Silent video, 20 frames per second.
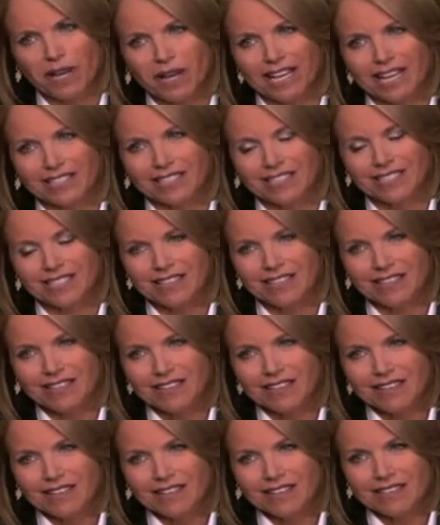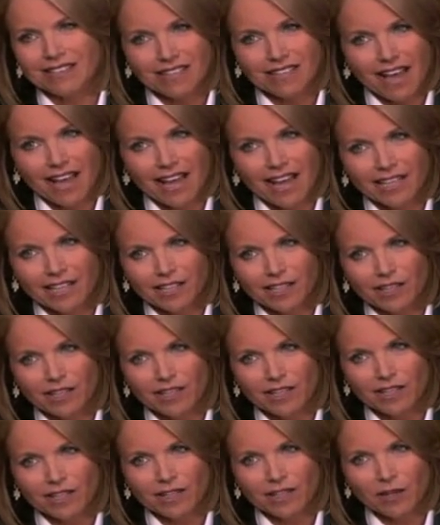always sided
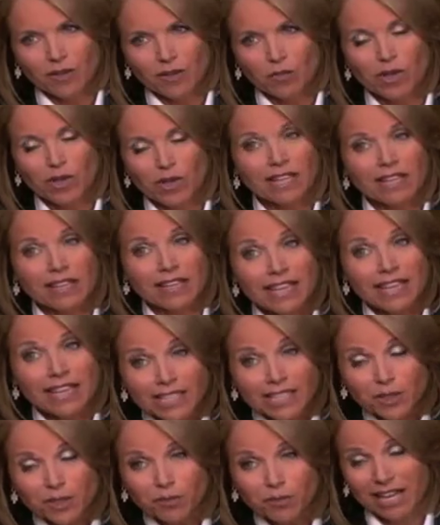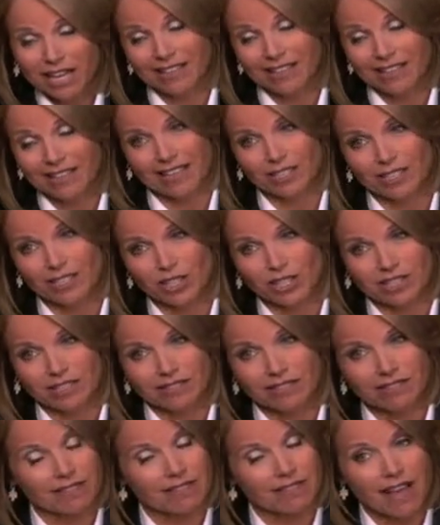with less
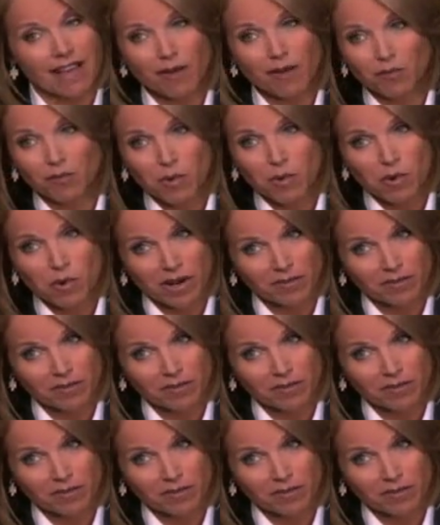regulation, not